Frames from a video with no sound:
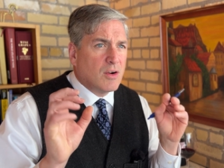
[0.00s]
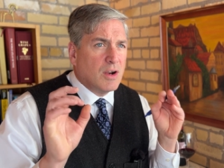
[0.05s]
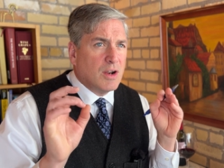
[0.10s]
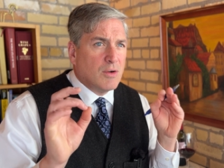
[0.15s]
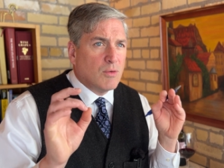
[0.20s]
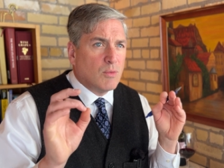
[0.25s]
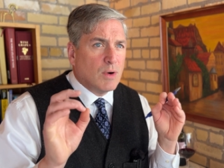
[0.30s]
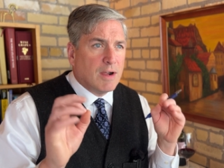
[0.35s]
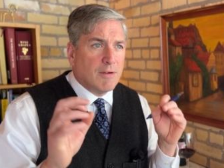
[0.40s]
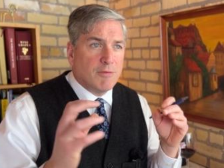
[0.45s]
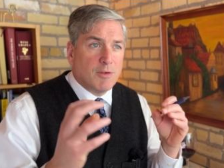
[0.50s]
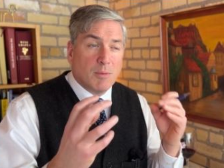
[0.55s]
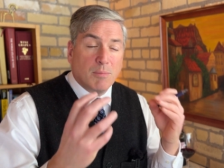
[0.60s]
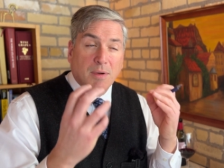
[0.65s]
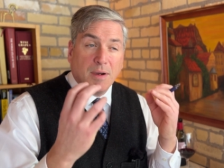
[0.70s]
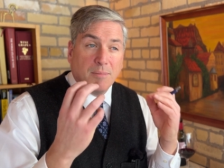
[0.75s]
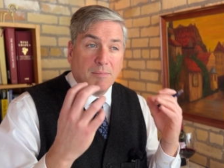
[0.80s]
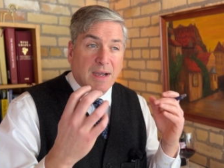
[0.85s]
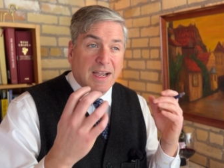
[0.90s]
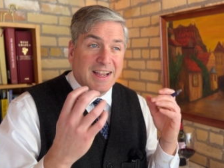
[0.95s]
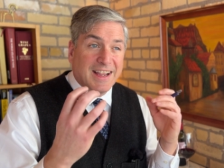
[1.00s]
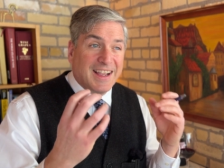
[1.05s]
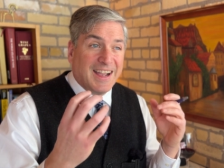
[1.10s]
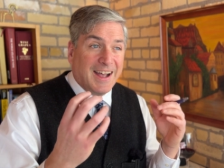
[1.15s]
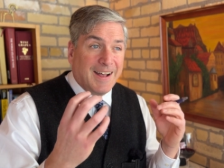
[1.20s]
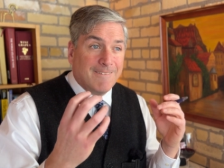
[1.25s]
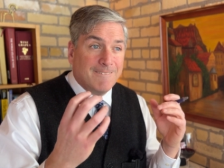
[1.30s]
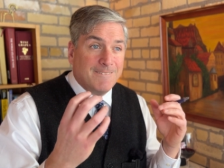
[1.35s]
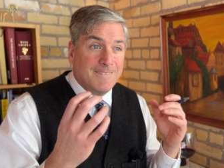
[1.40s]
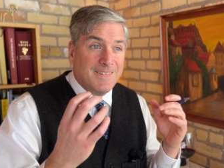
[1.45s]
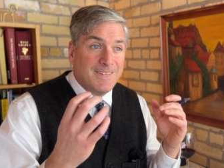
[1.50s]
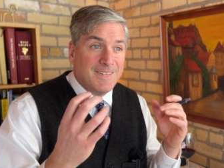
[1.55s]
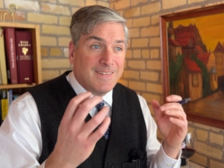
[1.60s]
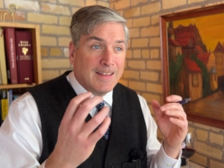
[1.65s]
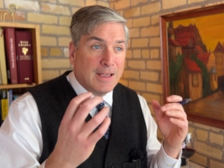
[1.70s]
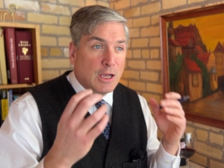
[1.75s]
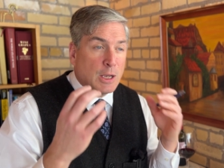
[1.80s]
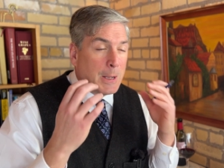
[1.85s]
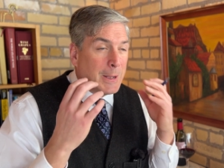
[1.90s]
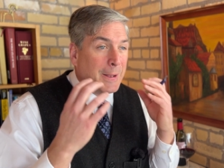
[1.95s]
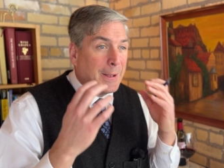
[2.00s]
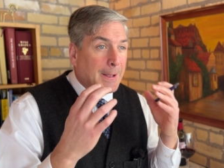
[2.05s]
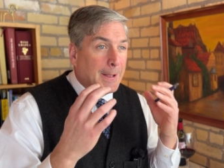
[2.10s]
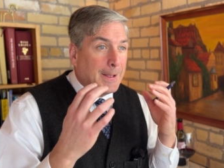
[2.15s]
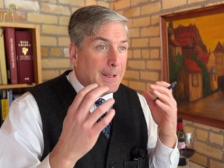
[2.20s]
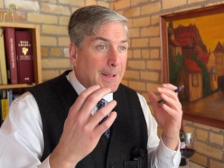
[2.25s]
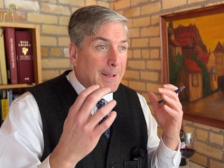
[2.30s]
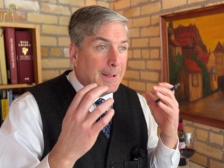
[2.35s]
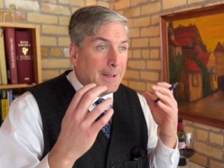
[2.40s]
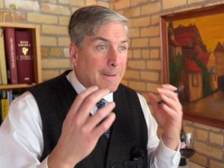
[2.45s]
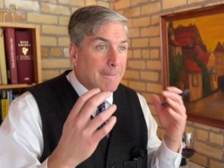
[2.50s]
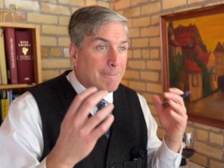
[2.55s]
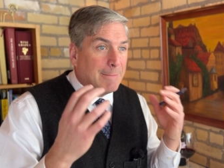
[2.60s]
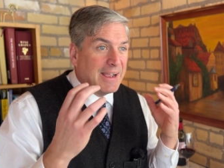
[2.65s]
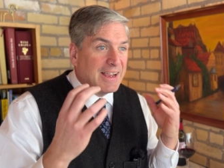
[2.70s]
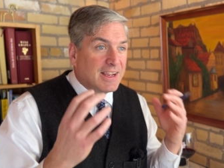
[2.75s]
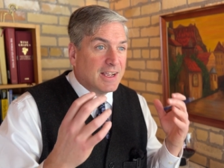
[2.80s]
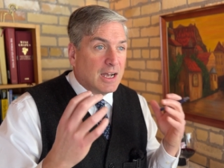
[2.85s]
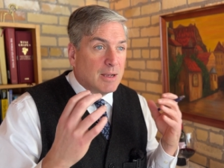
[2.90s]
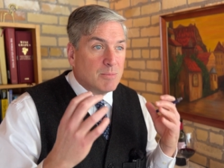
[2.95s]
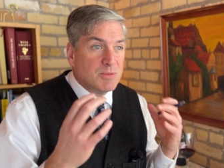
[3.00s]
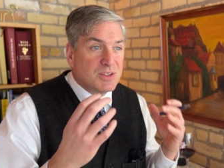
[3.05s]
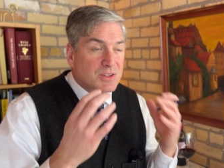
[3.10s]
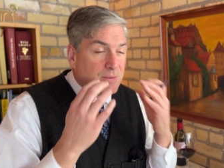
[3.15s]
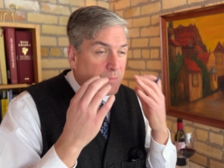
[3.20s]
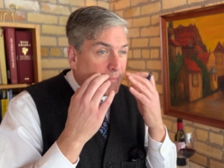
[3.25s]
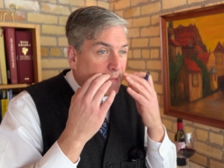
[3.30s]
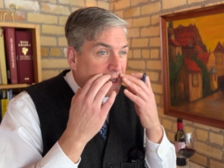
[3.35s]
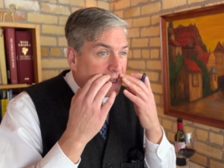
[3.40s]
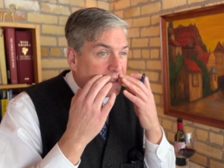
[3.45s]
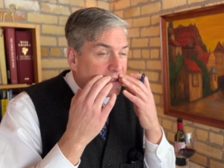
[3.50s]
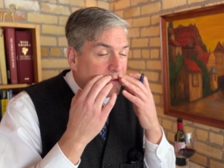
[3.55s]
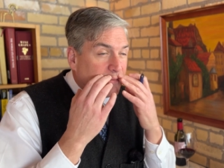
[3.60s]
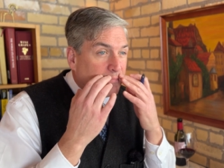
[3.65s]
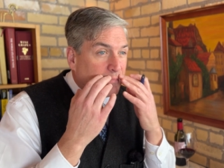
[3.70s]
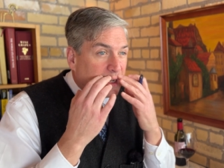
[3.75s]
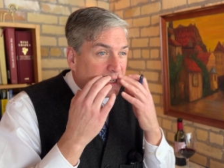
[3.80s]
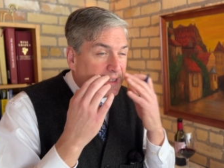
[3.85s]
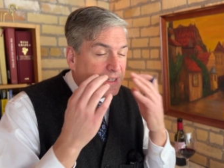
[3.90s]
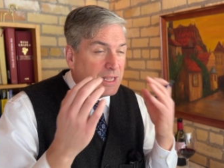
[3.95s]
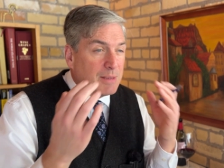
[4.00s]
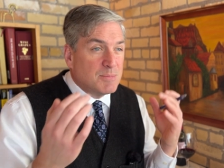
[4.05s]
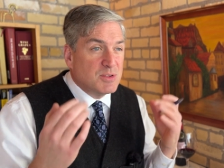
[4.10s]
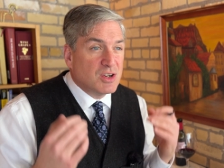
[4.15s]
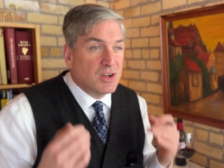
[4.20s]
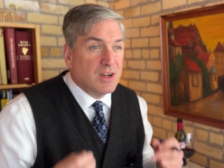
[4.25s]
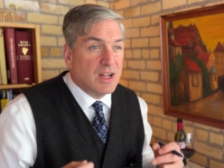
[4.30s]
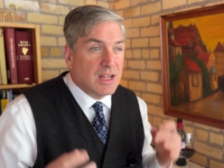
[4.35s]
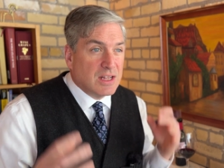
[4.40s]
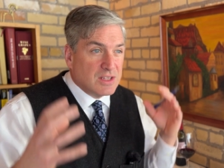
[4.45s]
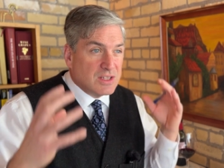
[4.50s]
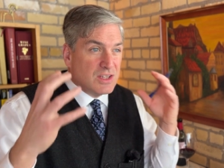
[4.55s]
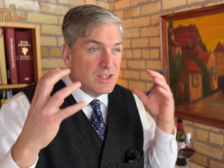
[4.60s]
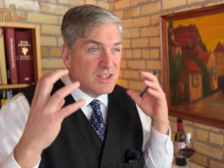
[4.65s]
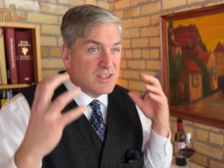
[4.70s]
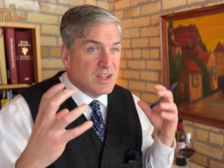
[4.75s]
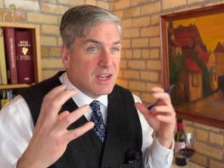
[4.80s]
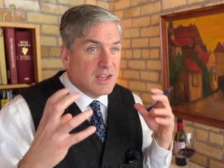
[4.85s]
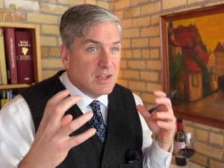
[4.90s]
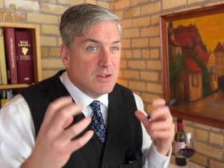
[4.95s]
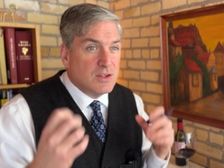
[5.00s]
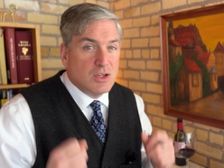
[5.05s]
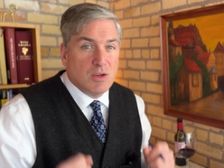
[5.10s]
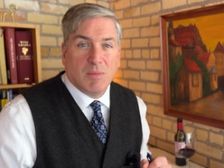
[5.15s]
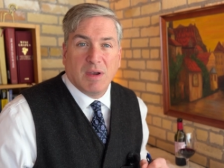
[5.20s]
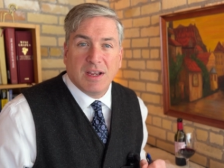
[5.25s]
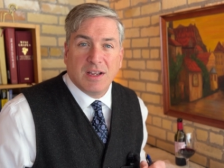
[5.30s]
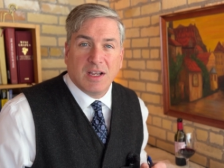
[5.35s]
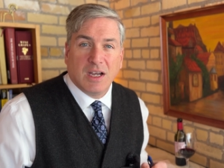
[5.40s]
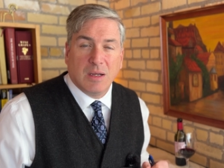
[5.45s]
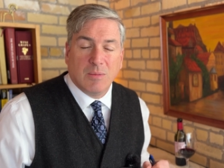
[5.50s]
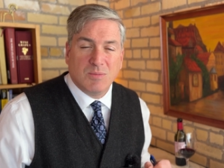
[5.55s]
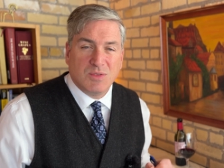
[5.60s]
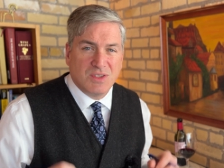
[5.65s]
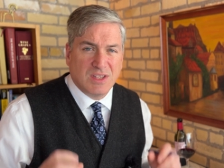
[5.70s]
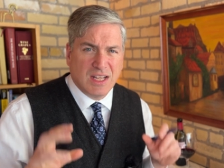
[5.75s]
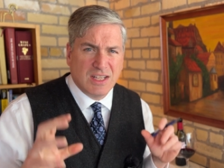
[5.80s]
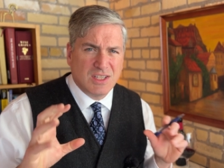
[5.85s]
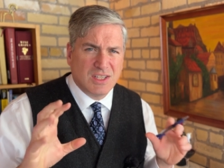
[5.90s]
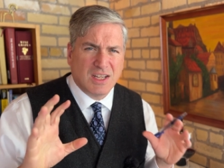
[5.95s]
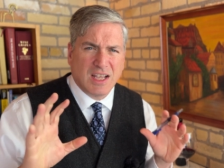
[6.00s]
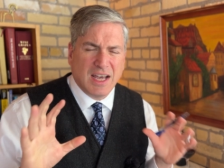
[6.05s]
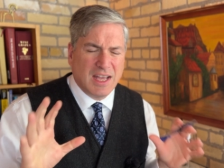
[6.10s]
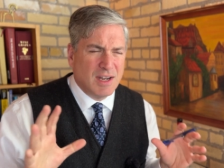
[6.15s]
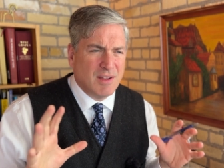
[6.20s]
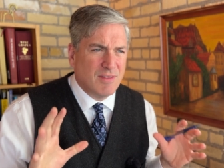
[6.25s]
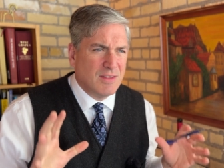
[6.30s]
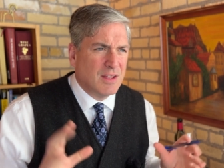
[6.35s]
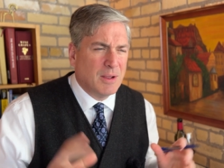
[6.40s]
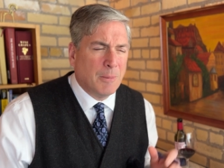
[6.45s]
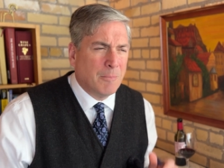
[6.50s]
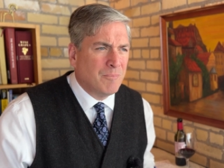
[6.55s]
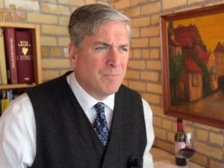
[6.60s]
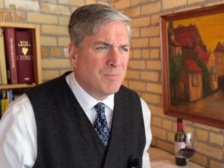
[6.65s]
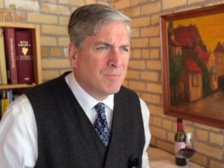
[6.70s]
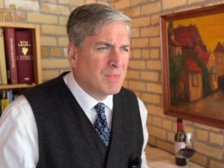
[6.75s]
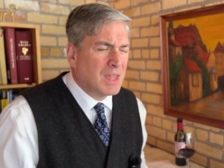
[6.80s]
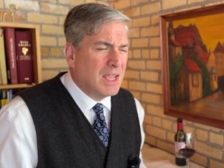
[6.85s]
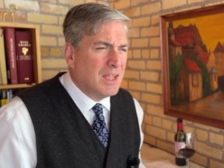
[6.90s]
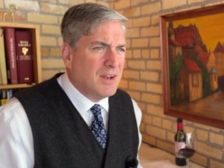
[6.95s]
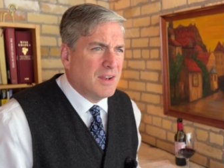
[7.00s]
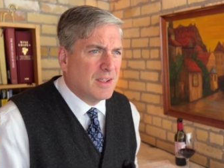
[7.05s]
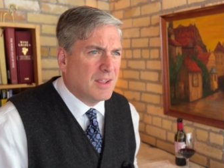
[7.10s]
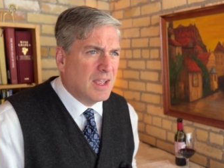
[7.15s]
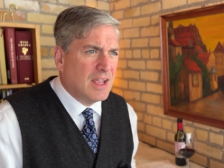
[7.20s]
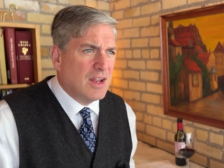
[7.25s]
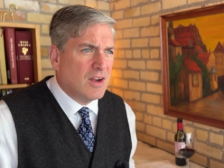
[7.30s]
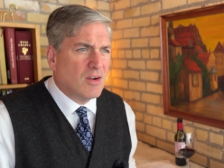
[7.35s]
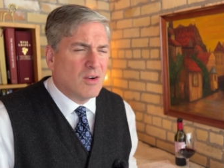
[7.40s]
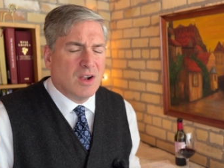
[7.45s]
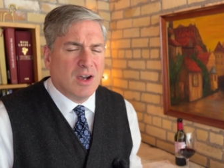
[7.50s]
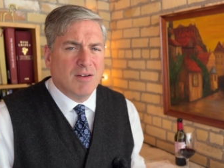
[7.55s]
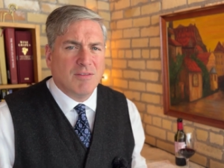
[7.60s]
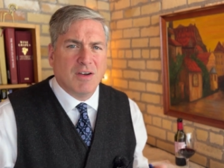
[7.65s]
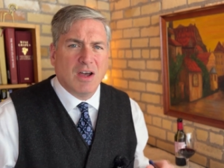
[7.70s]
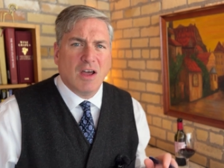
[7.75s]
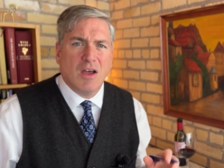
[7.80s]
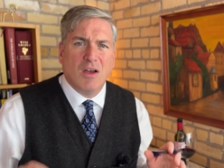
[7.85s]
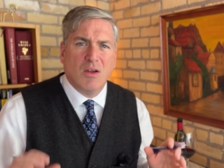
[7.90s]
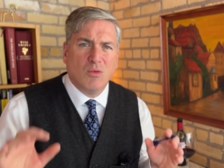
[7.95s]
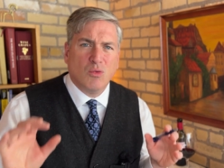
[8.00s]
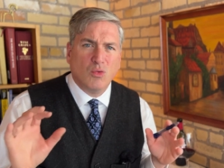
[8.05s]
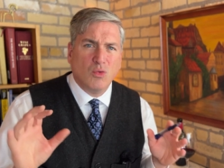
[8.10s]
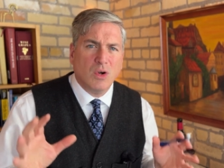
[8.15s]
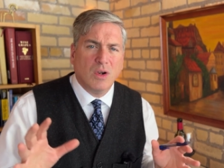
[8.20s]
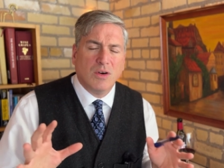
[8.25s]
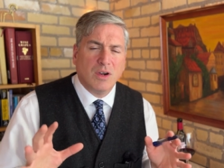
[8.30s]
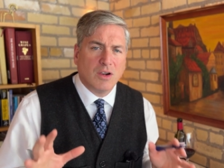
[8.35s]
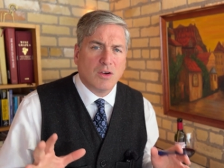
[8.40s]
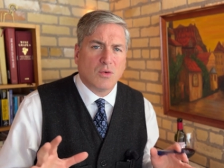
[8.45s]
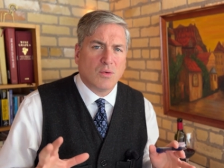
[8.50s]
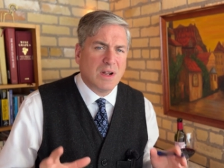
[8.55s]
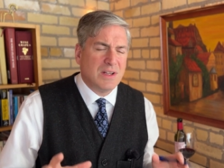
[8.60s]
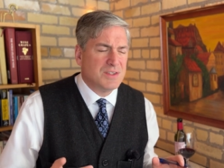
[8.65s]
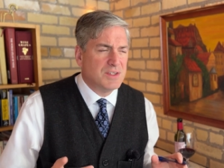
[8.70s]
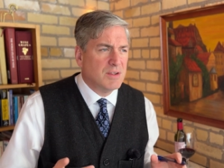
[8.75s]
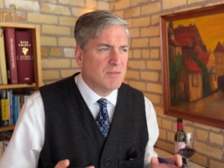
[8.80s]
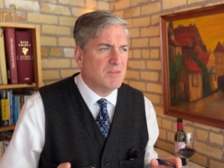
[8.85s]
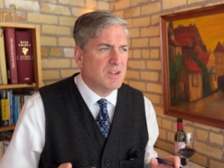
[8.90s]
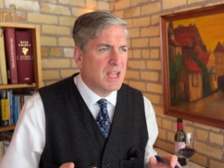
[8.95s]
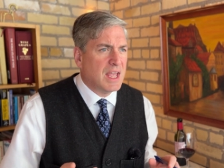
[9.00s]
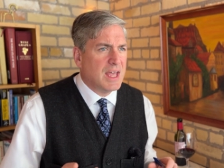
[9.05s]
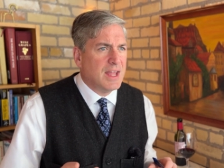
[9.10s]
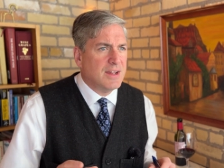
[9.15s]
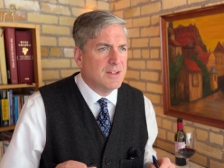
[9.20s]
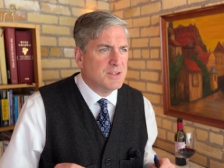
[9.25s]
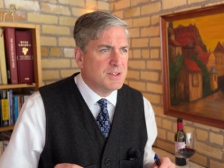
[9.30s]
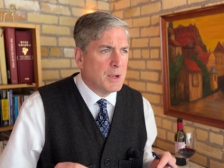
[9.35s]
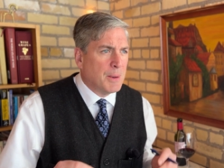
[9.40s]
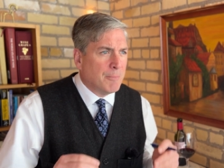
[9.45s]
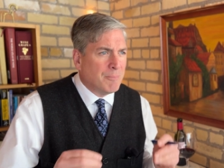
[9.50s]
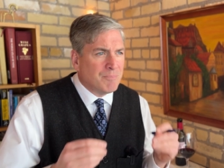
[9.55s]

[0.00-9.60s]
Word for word: and rougher, but my gums, my gums, my, my lips are not sticking to my gums. That's kind of the indicator of a real aggressive tannins.